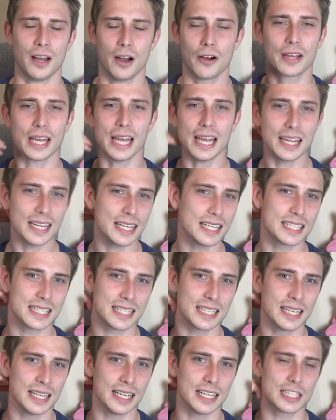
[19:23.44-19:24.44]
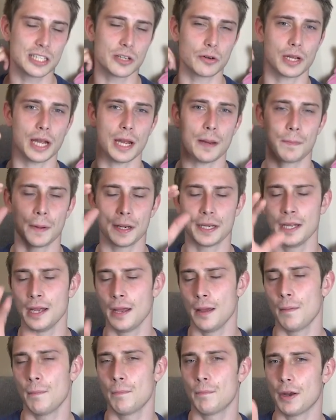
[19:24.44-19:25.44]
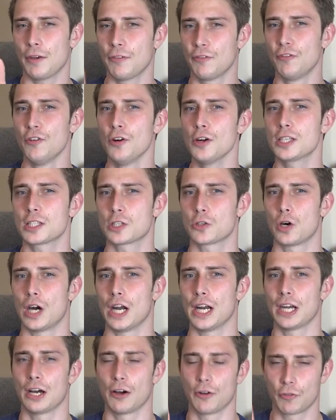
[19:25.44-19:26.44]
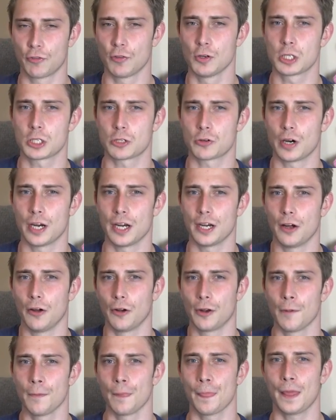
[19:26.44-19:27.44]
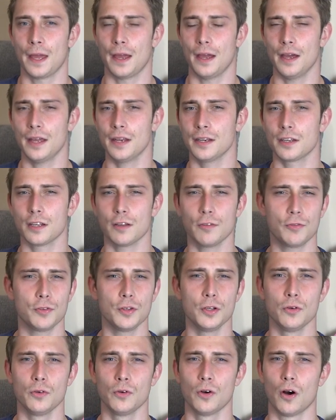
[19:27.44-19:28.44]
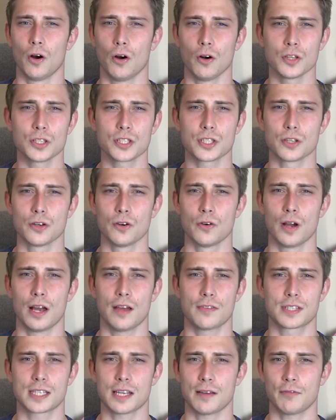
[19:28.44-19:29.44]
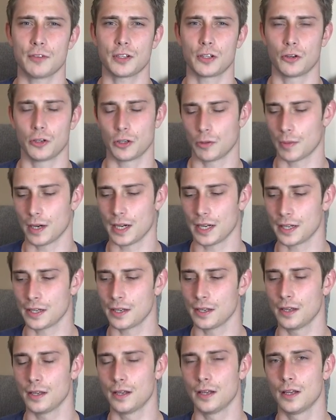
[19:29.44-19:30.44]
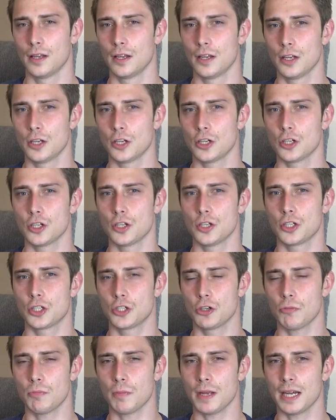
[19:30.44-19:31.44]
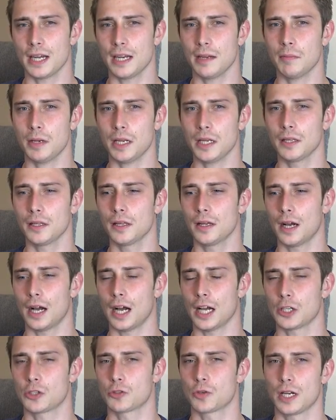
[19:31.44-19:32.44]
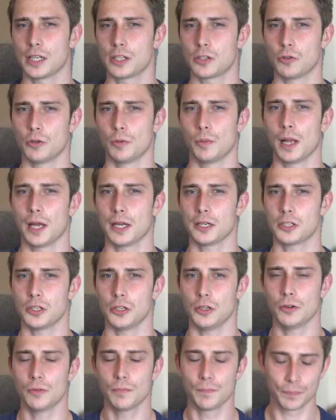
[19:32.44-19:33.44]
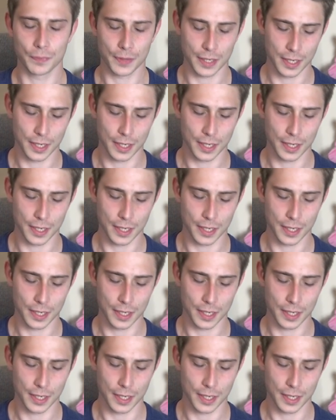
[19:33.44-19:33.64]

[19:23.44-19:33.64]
Okay, it's okay, but first try it out, And if you also have something on your mind, shoot me an email, I try to reply to you.